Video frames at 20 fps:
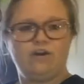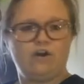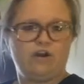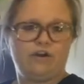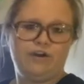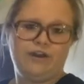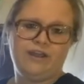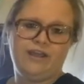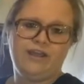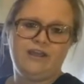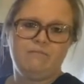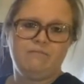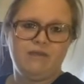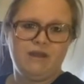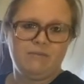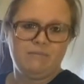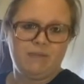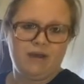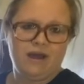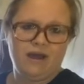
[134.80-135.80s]
already in
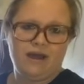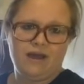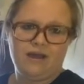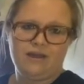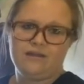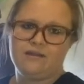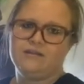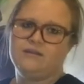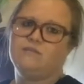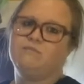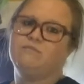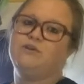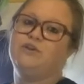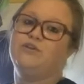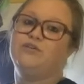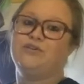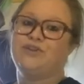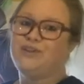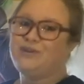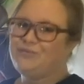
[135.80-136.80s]
my pot.
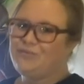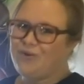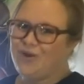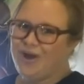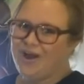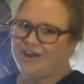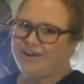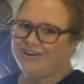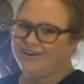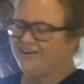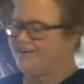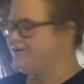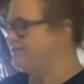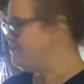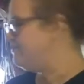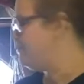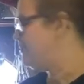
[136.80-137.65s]
You'll need water